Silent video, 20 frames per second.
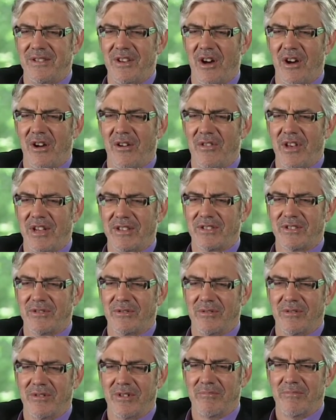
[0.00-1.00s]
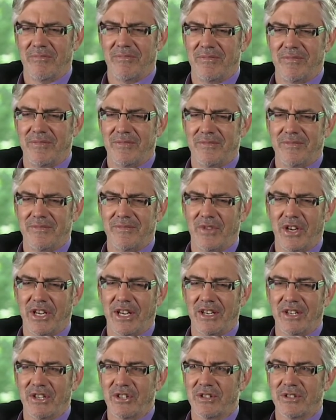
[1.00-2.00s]
No, that's all
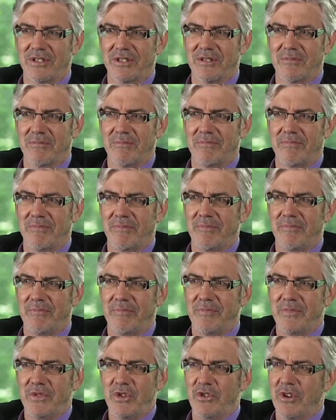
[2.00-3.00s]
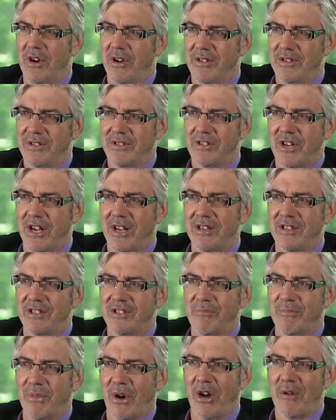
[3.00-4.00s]
recognitions of, you know, this Jane is
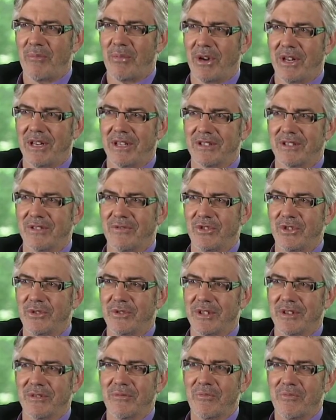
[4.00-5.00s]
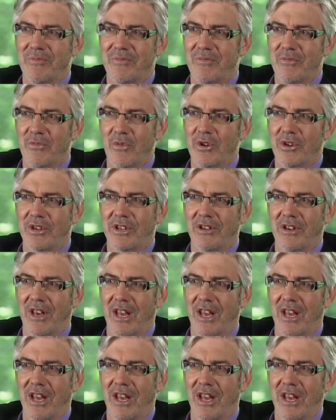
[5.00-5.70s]
a byproduct of doing work you